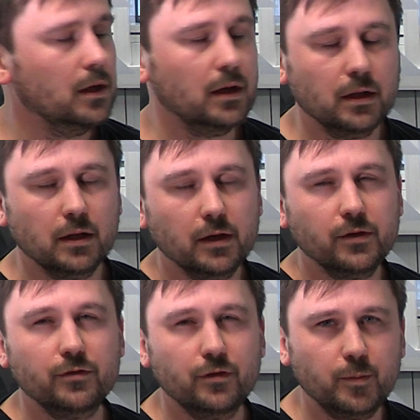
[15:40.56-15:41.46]
And then
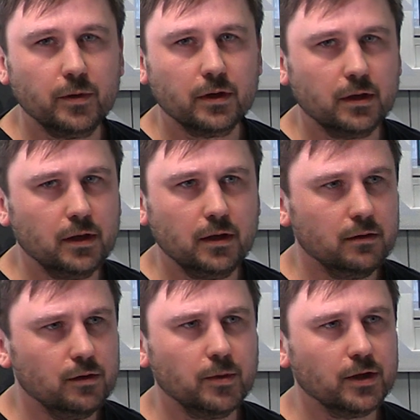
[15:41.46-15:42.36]

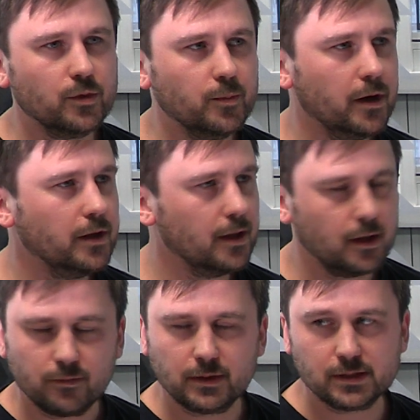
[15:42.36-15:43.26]
you might combine
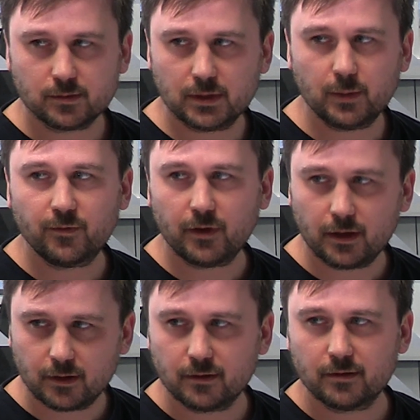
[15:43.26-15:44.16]
that with some
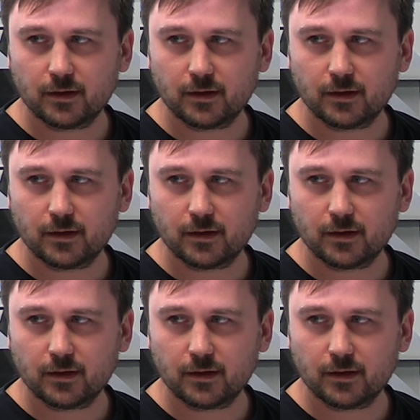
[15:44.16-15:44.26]
deepfake